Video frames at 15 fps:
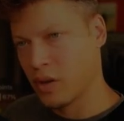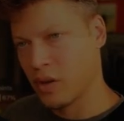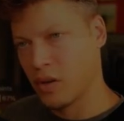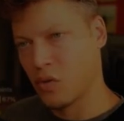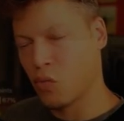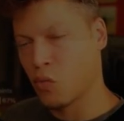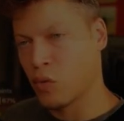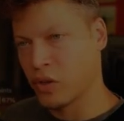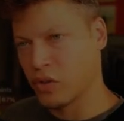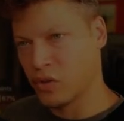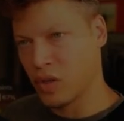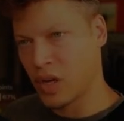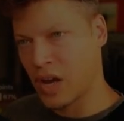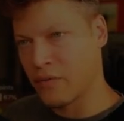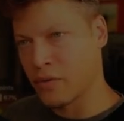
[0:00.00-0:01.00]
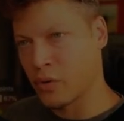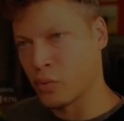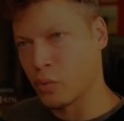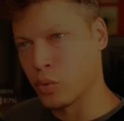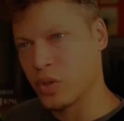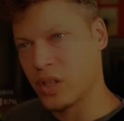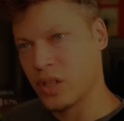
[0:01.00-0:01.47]
Once you have your
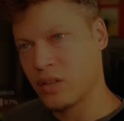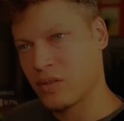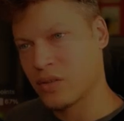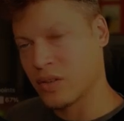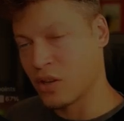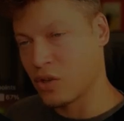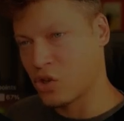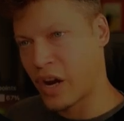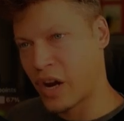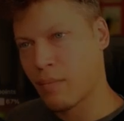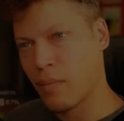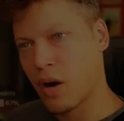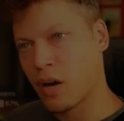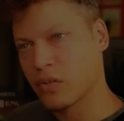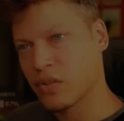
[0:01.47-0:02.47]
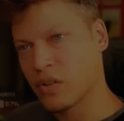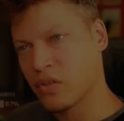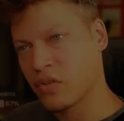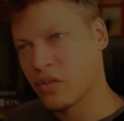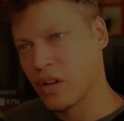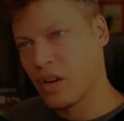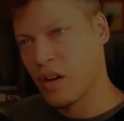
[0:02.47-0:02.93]
routines and checkboxes,
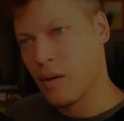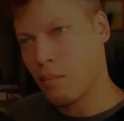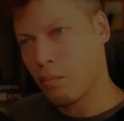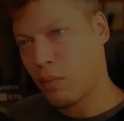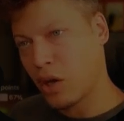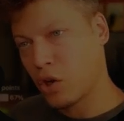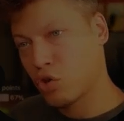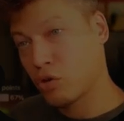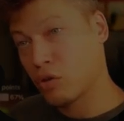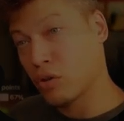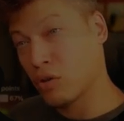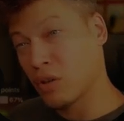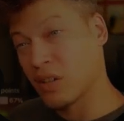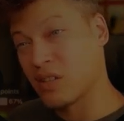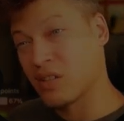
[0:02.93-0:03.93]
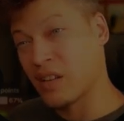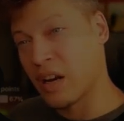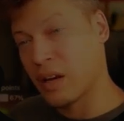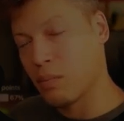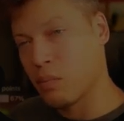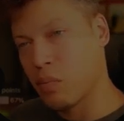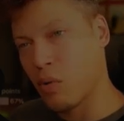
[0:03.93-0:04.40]
make sure you
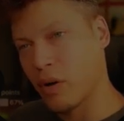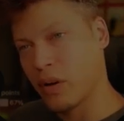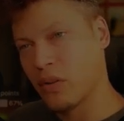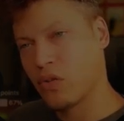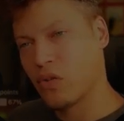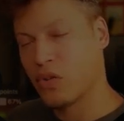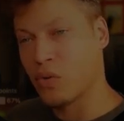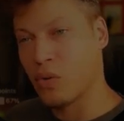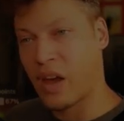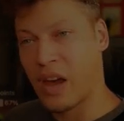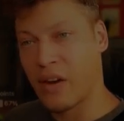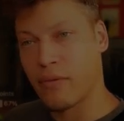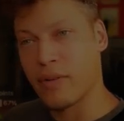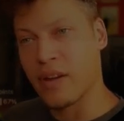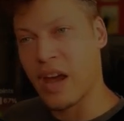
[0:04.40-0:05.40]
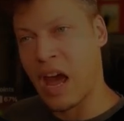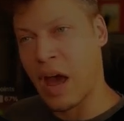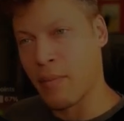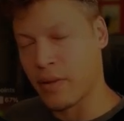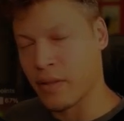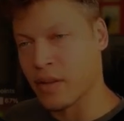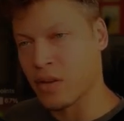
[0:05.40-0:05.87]
assign points to every
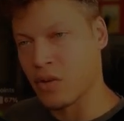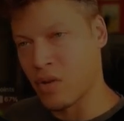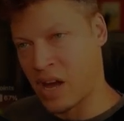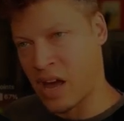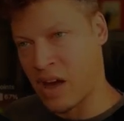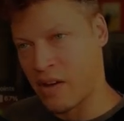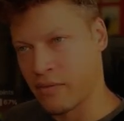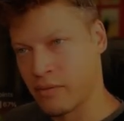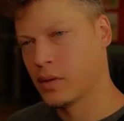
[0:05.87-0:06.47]
habit that you have.